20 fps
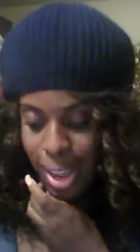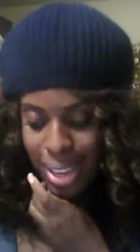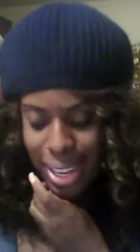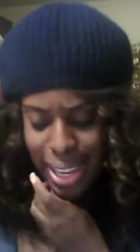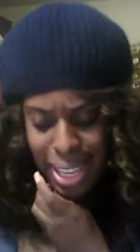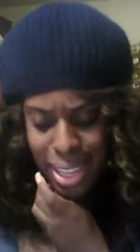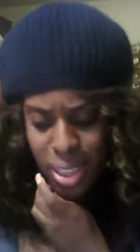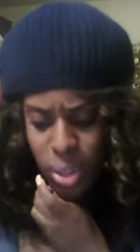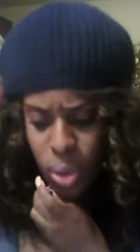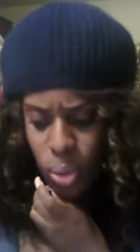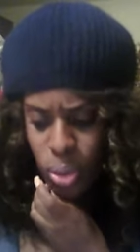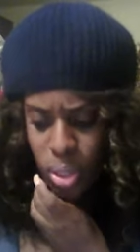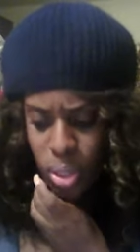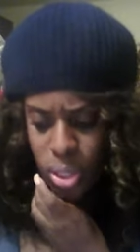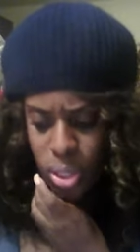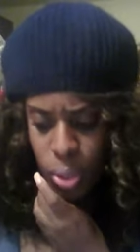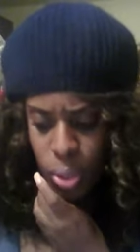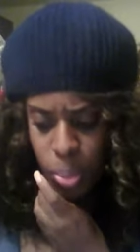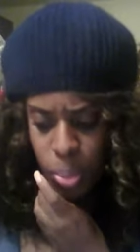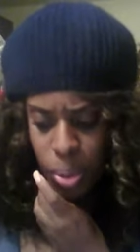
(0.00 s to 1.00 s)
Like, and the only
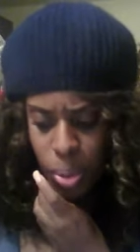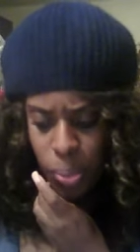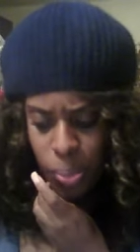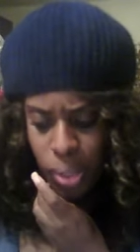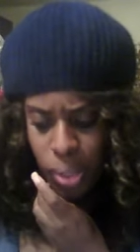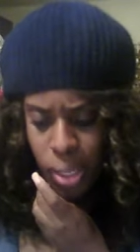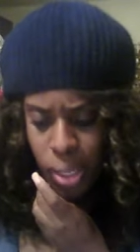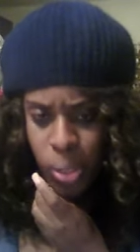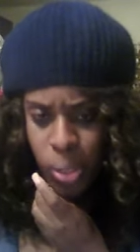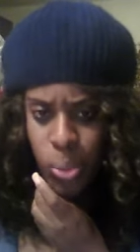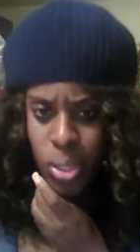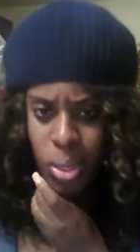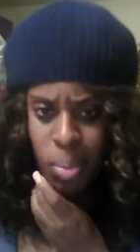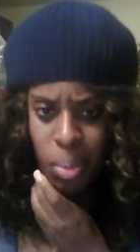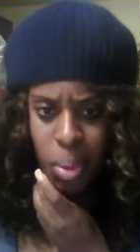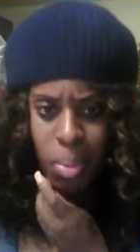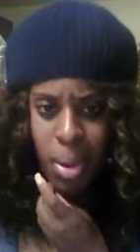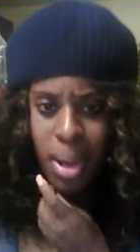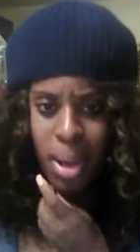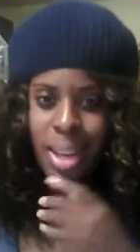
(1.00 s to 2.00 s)
soap I really use on
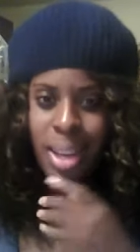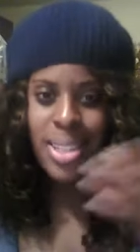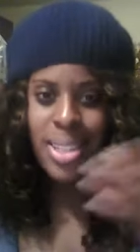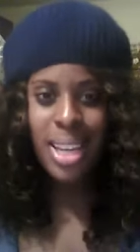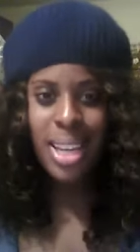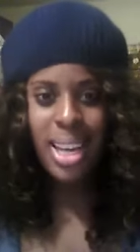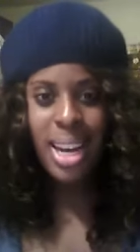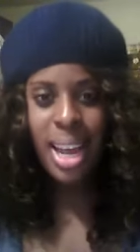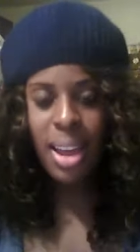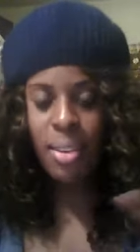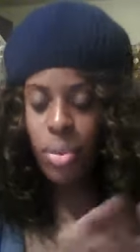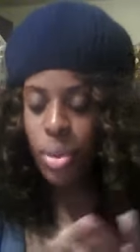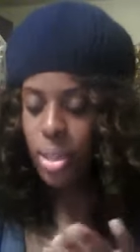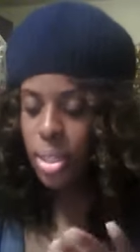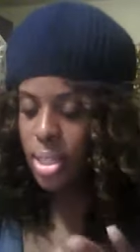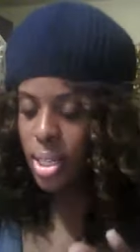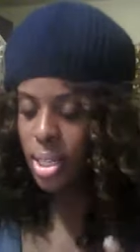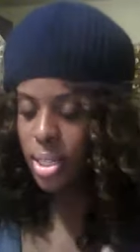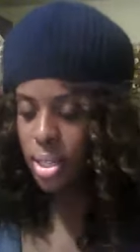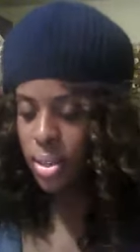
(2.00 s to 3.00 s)
my body, because again, I have
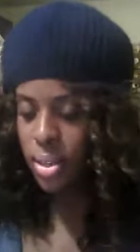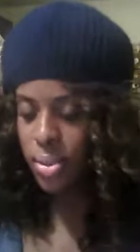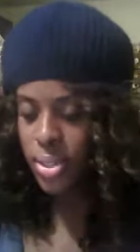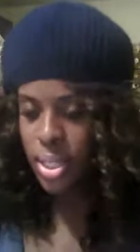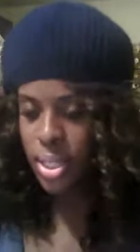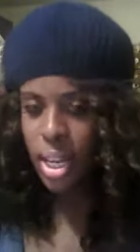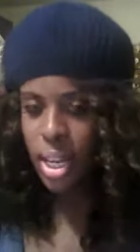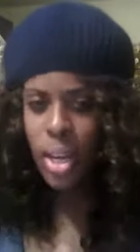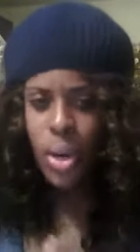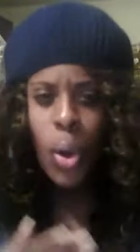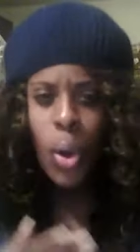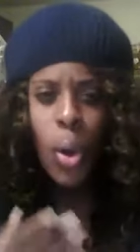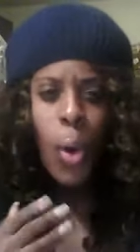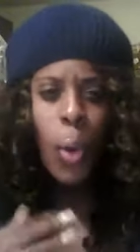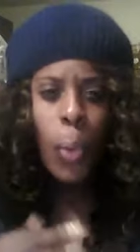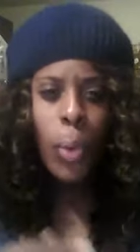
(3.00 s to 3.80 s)
really sensitive skin,